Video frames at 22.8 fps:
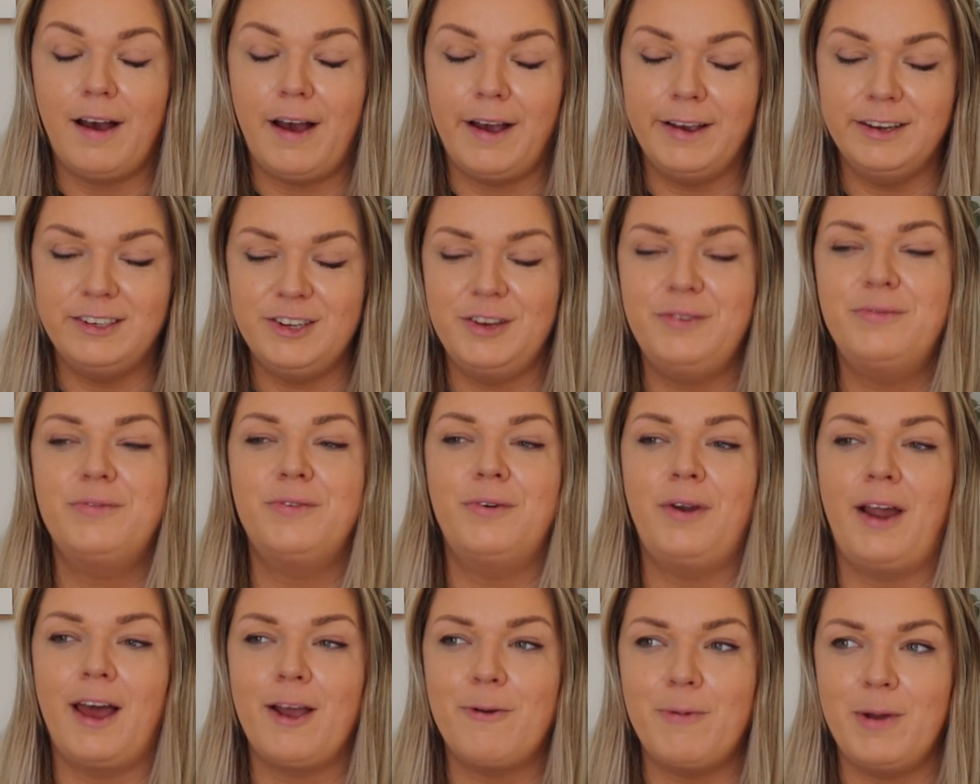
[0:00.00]
I do feel
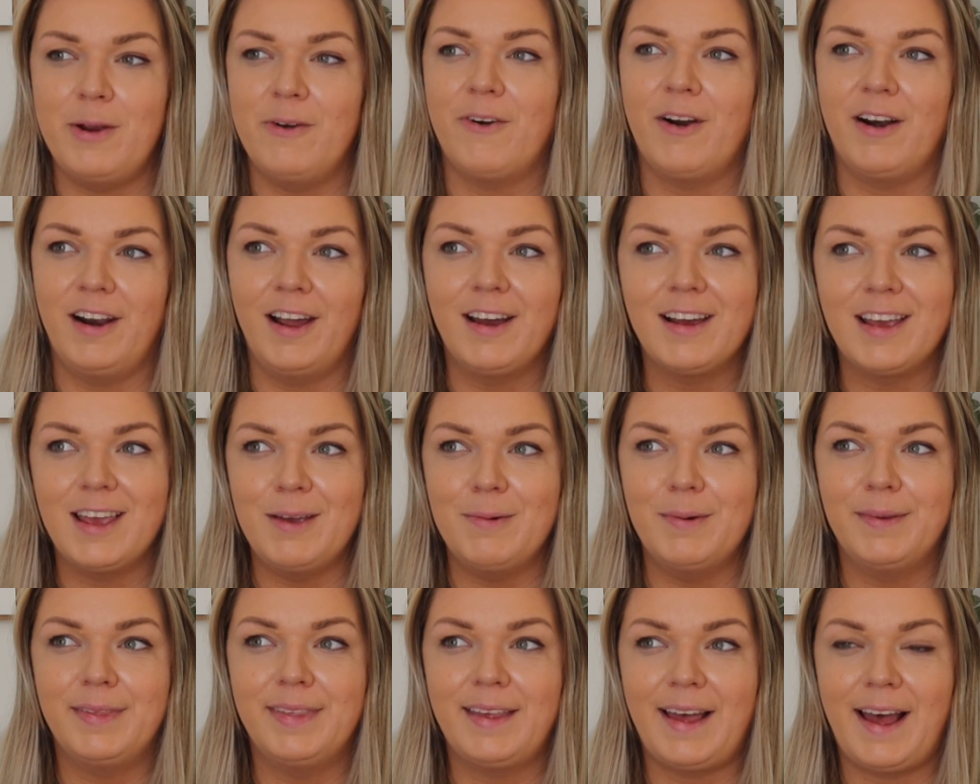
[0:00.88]
like we were unlucky
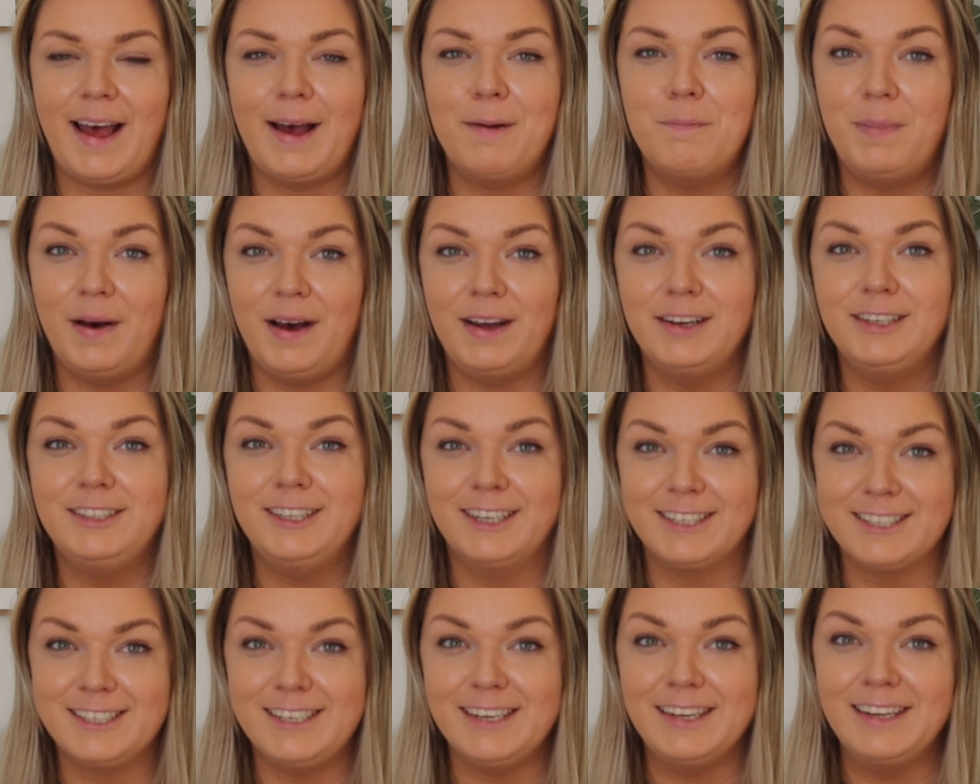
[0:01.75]
with that, but
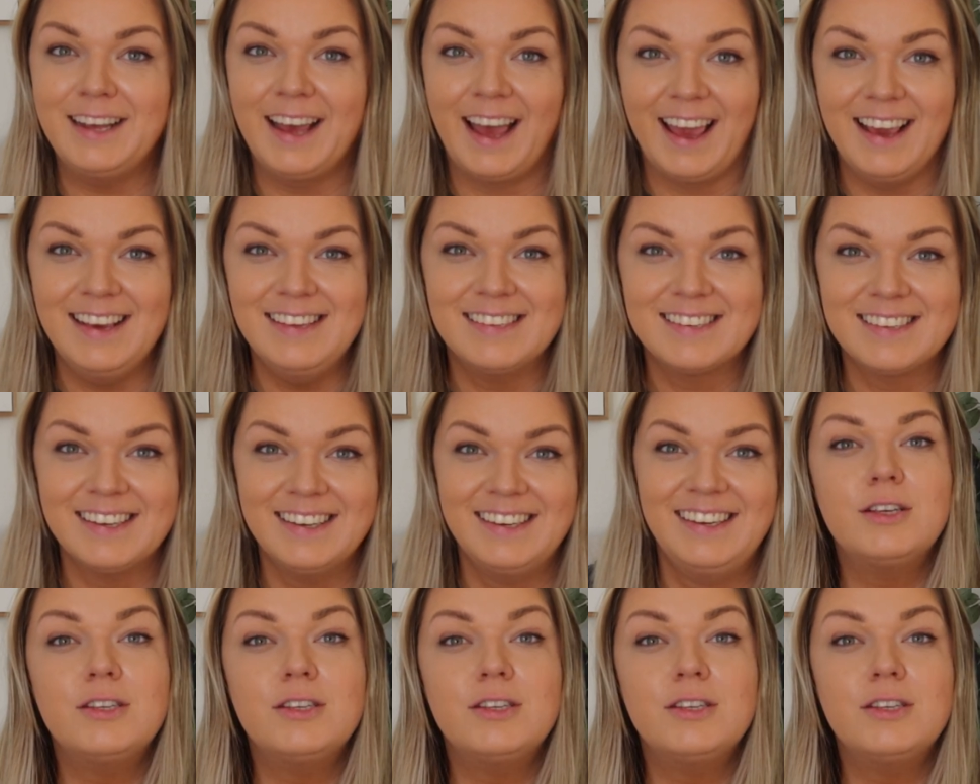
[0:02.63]
just in case.